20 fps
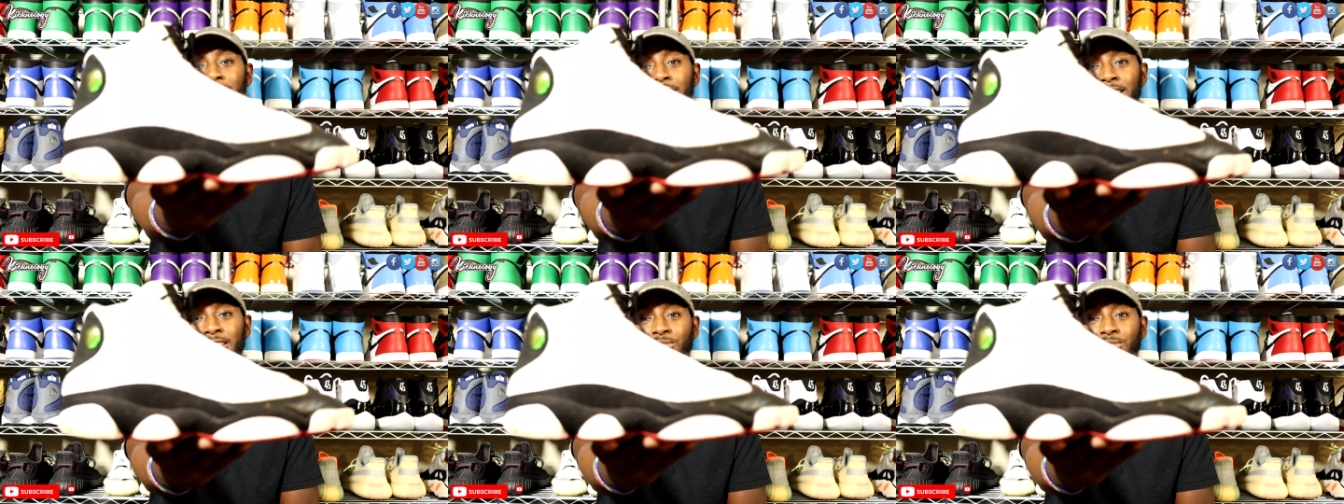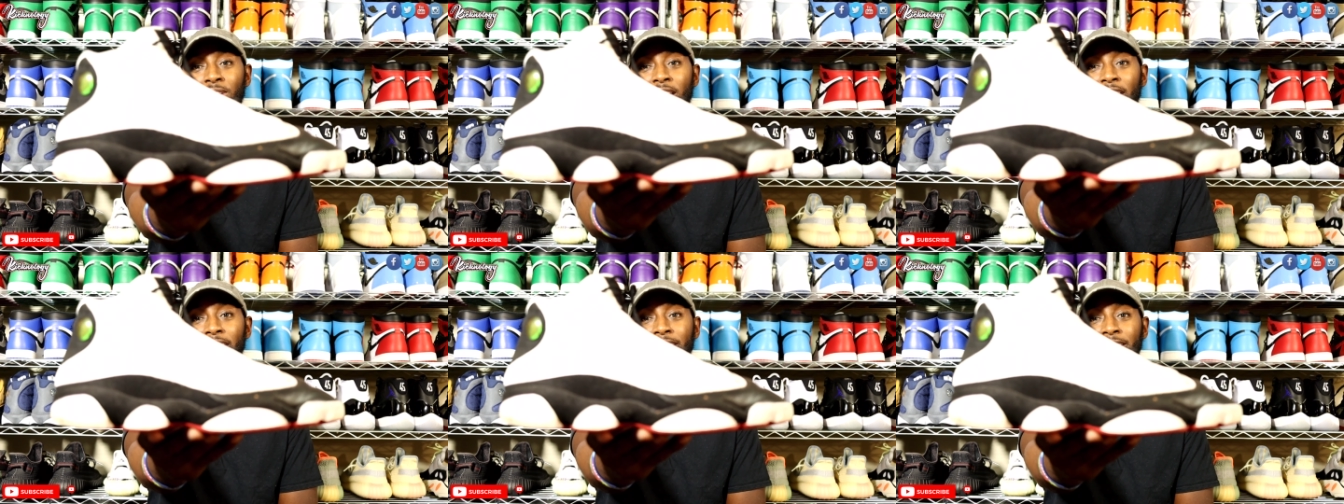This
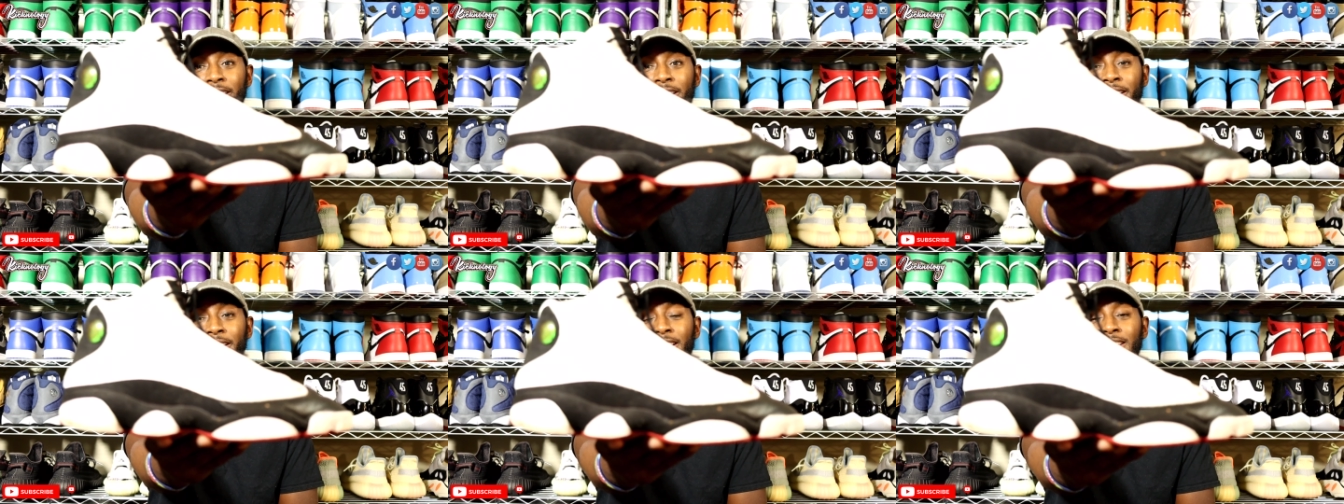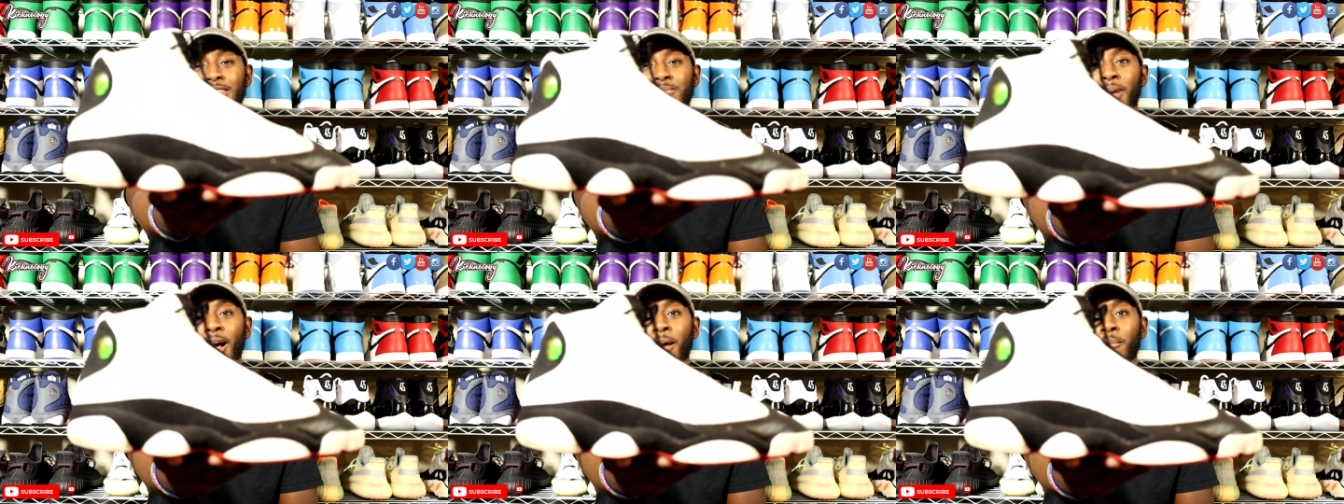right here
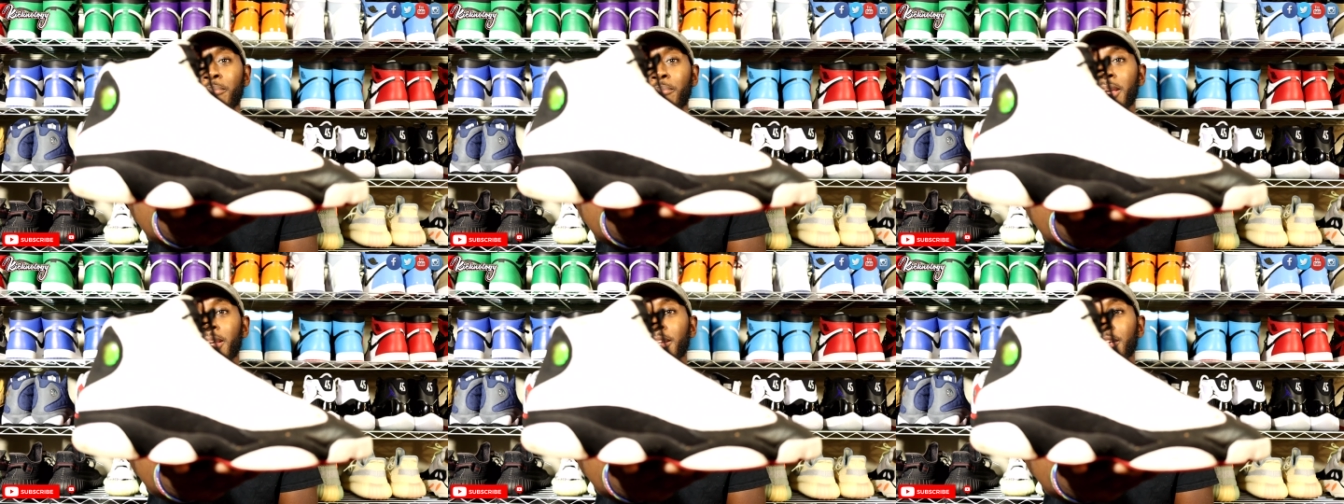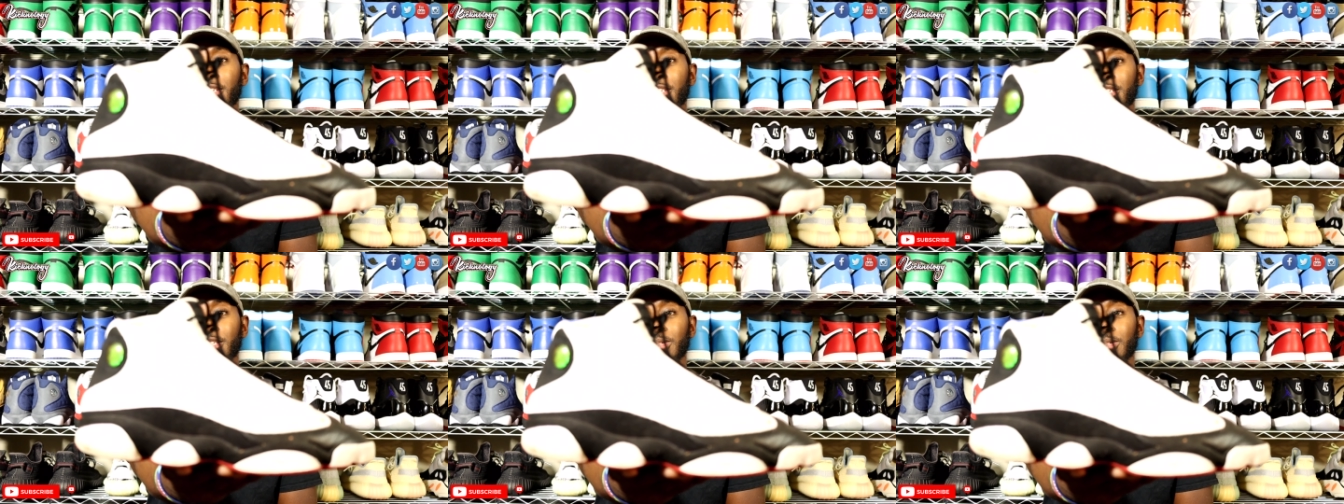is my
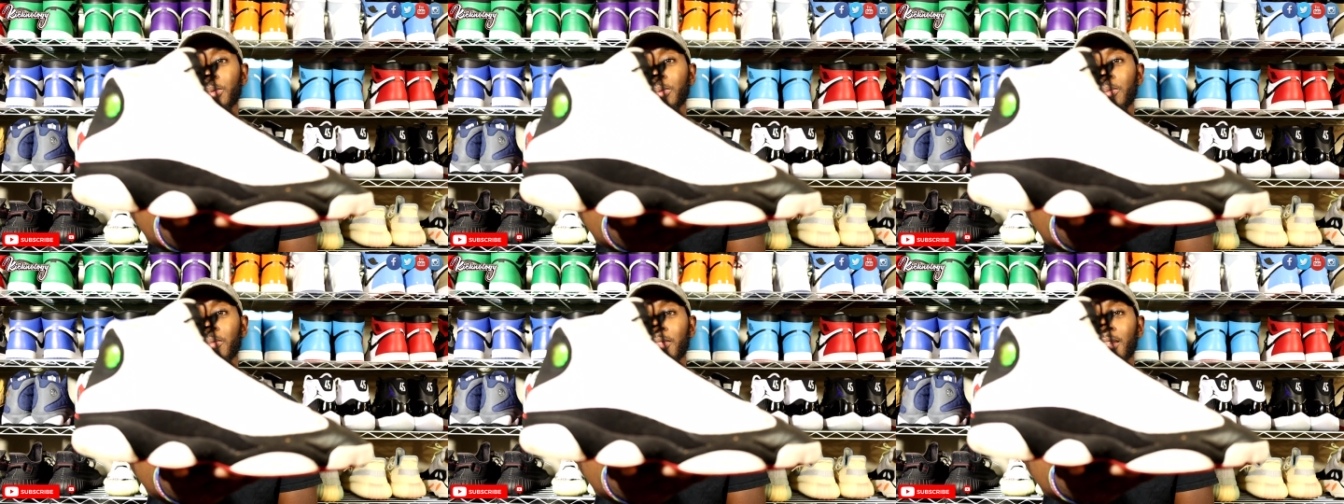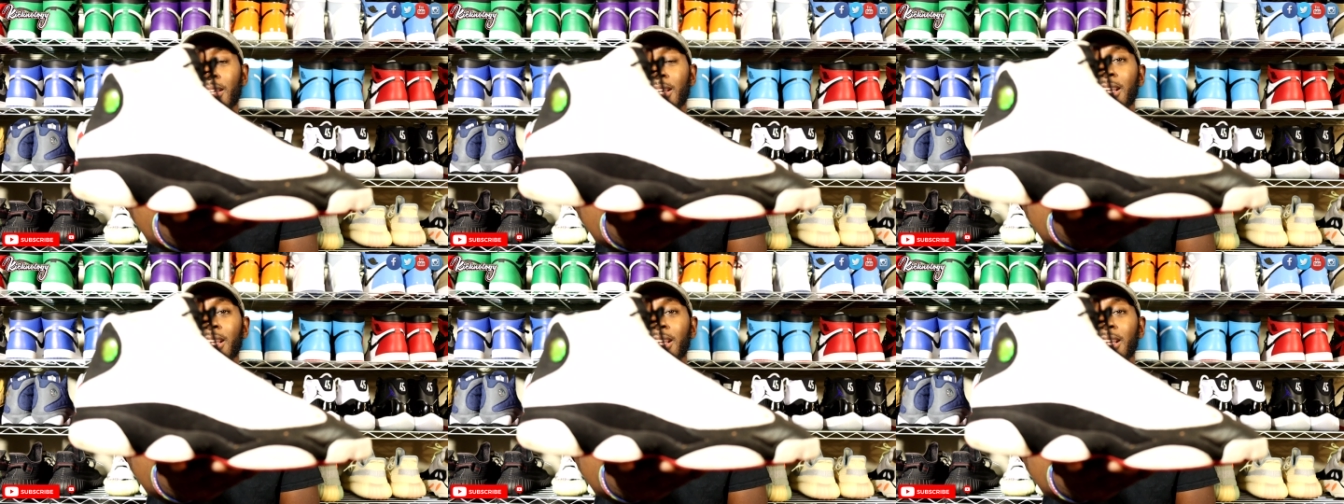beater shoe.